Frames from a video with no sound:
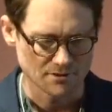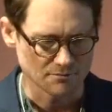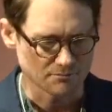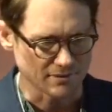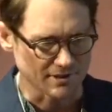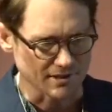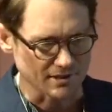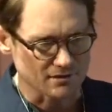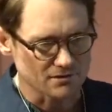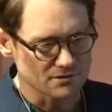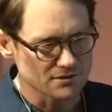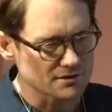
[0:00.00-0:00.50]

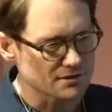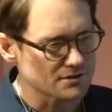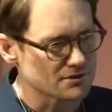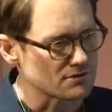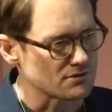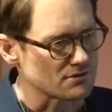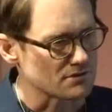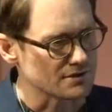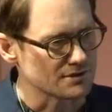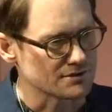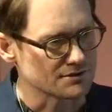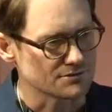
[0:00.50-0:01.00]
by a
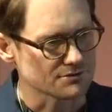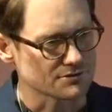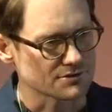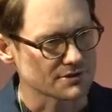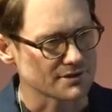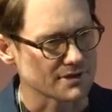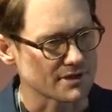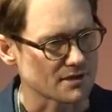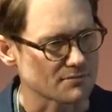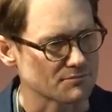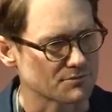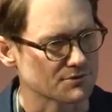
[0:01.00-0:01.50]
clinical
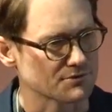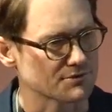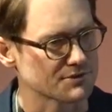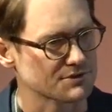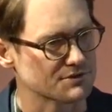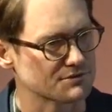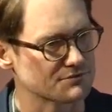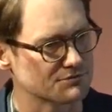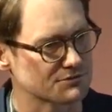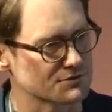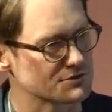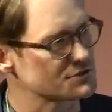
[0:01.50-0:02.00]

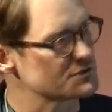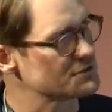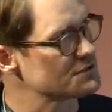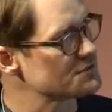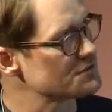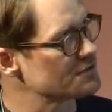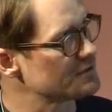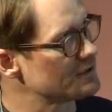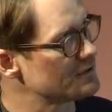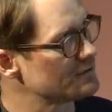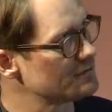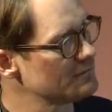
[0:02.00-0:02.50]
endocannabinoid
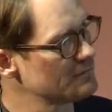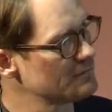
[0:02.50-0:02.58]
deficiency.